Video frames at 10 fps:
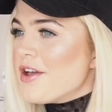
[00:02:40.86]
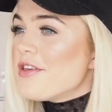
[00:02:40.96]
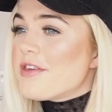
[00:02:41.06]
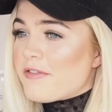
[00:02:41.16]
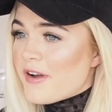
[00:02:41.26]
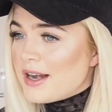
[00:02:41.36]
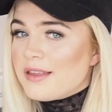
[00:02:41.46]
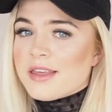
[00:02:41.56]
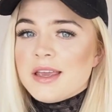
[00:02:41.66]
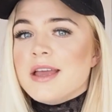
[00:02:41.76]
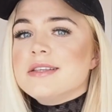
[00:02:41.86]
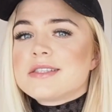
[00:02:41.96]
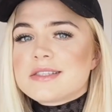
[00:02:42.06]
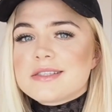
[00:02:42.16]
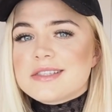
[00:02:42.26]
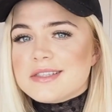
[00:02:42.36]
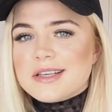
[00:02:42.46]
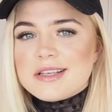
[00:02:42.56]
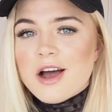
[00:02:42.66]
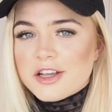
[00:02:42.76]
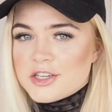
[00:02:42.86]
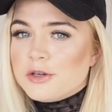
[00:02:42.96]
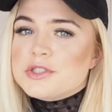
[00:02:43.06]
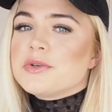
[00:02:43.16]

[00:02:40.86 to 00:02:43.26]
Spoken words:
The funny thing is, I told